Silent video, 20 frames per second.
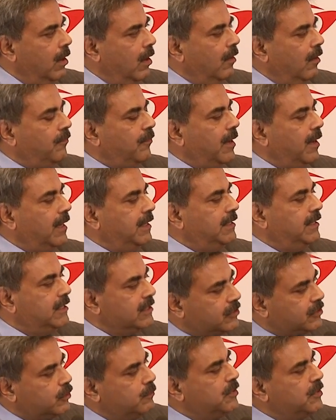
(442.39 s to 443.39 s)
of a
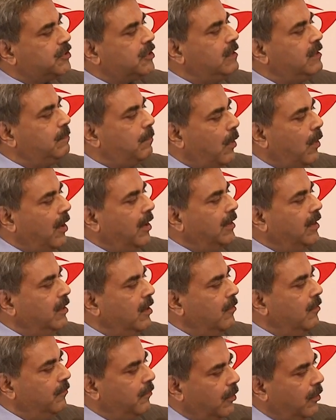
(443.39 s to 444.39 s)
distribution point
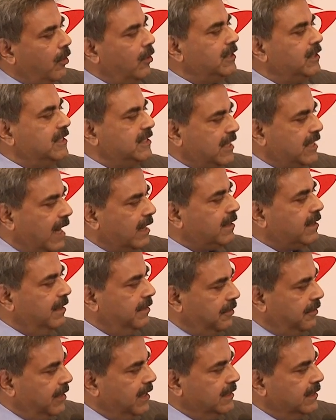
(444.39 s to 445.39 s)
for all the SAARC
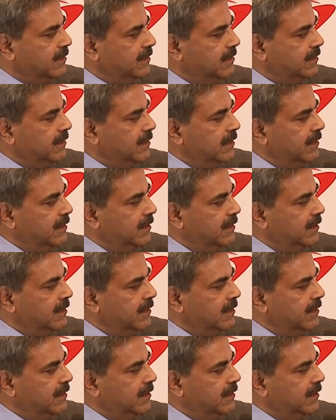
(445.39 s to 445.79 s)
countries.